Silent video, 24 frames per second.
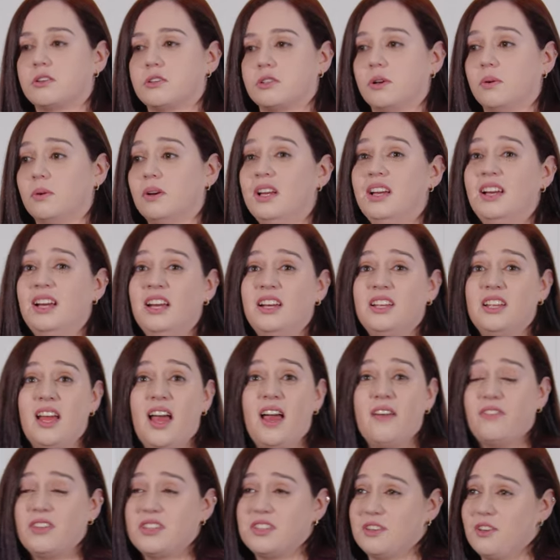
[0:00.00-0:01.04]
So
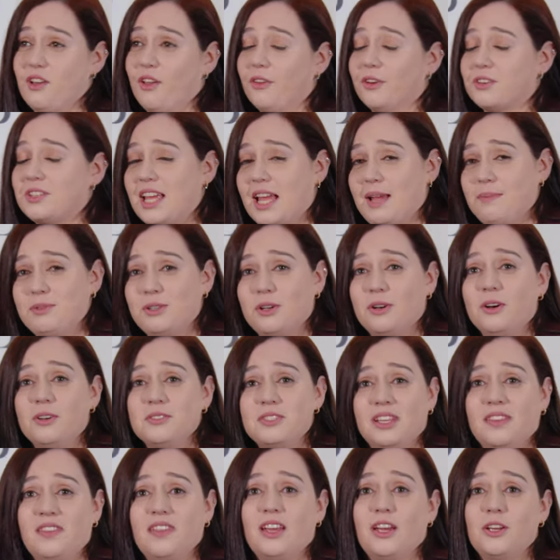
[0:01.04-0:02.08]
if it's another team's
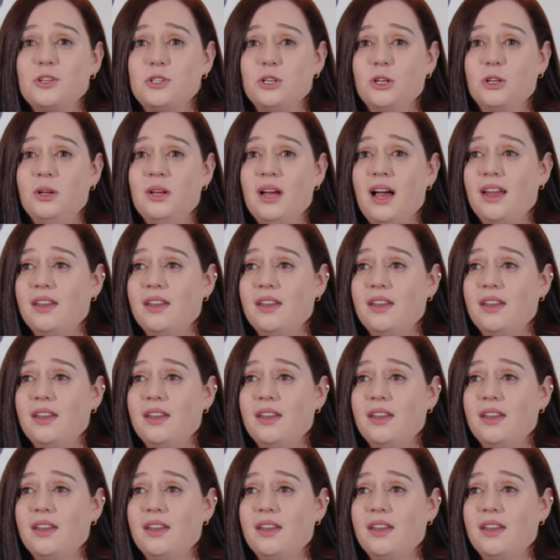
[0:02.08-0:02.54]
causing the issue